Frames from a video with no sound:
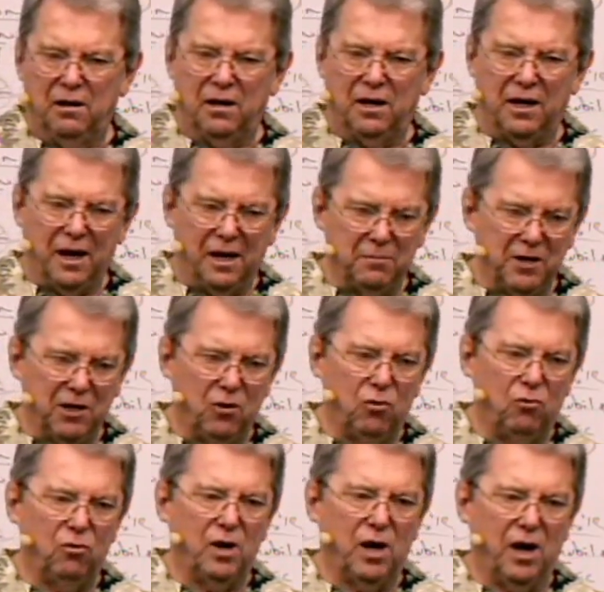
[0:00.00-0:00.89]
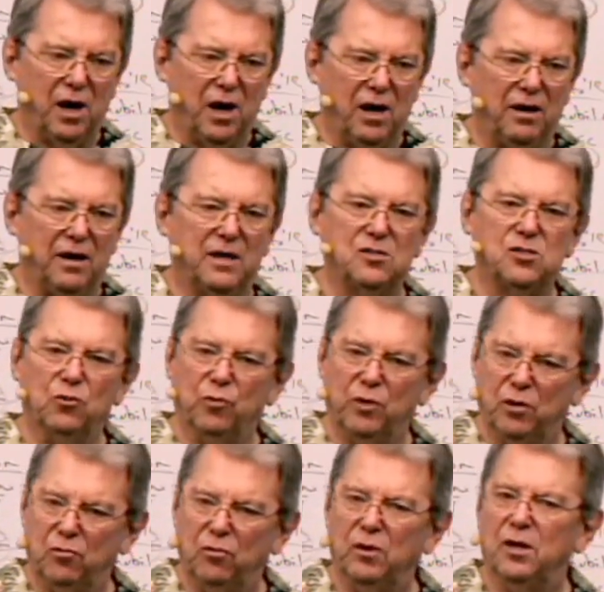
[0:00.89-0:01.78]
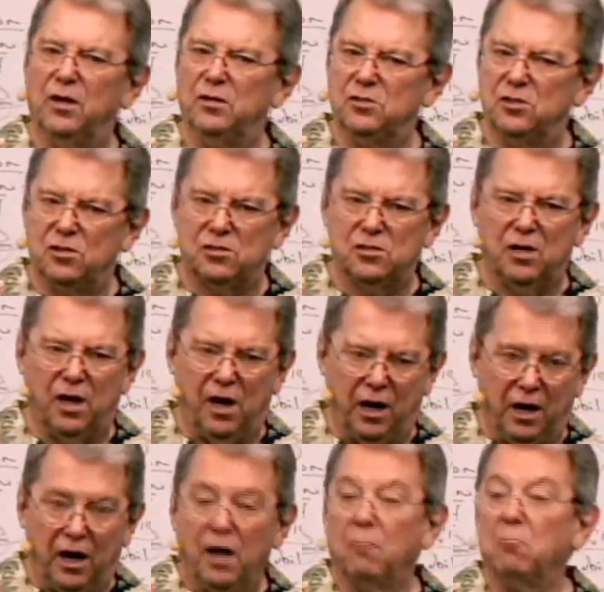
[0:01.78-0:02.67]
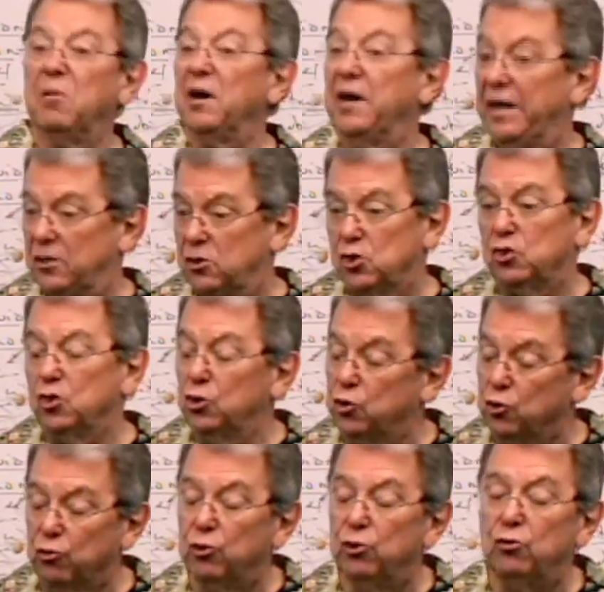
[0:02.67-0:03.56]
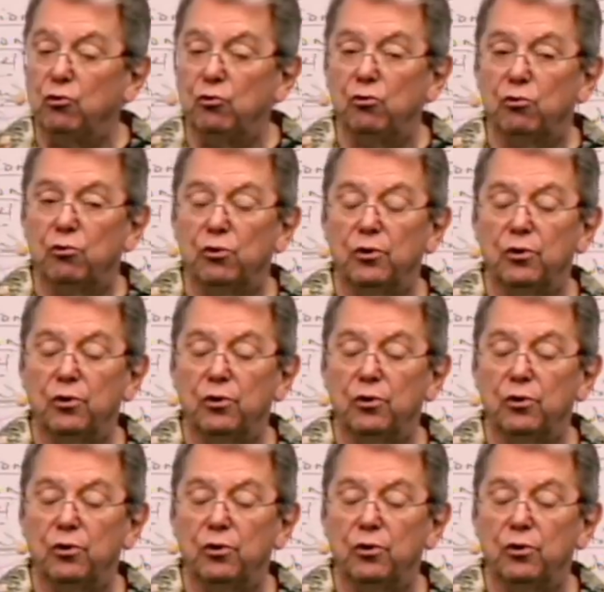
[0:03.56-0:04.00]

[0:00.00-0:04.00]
And I'm an old guy, and that's a real religious thing. But it's the truth.